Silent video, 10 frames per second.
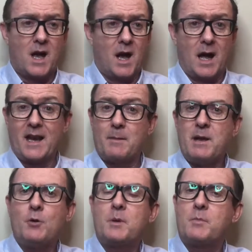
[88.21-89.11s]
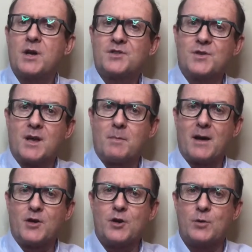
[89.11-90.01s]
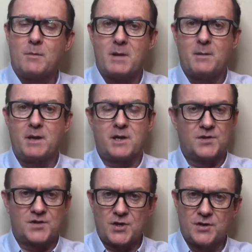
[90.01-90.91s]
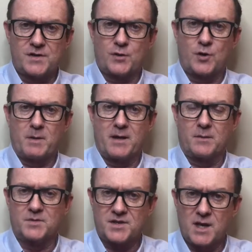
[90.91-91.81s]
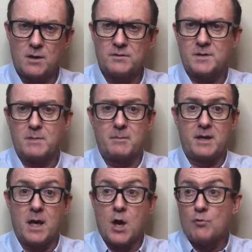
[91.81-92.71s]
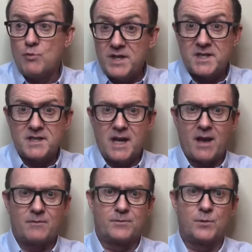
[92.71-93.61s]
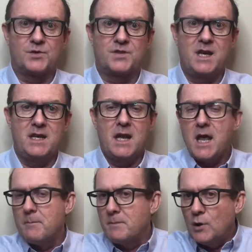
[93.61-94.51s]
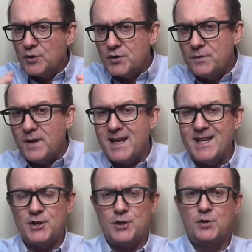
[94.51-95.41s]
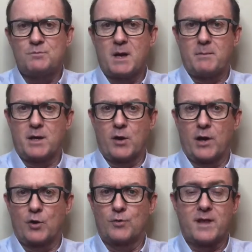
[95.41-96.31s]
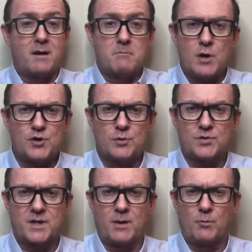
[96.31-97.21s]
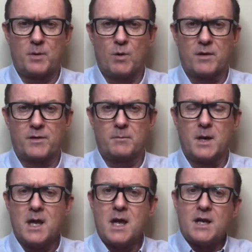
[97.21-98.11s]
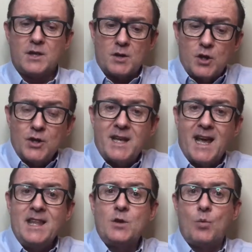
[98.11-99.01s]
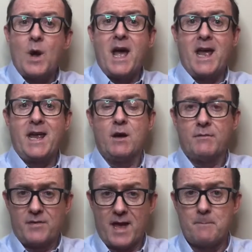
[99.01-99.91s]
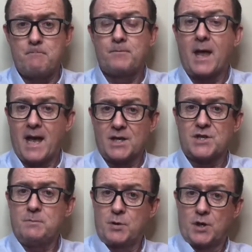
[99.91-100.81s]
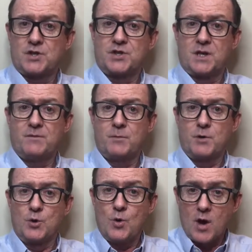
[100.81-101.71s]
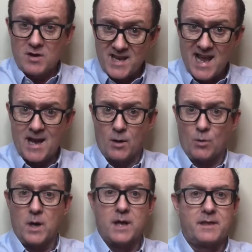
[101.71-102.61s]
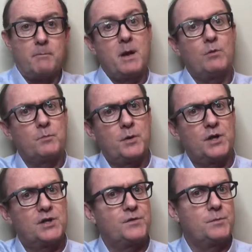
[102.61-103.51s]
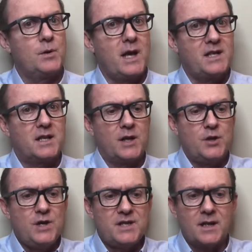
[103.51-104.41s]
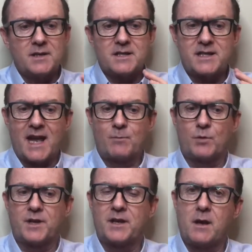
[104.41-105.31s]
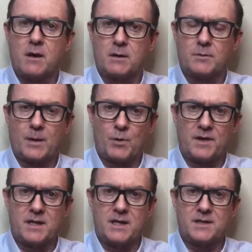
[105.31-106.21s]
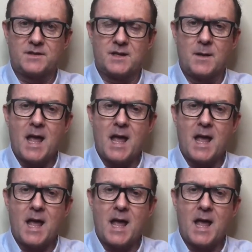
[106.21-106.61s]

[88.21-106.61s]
And it may not be a personal thing about you, it may be concerns they've got about themselves, it may be risks they haven't foreseen, lots of issues may be going on, their emotional state will be one of them, that could get in the way of them actually purchasing from you now. They may want to purchase from you later, and you need to understand what that is.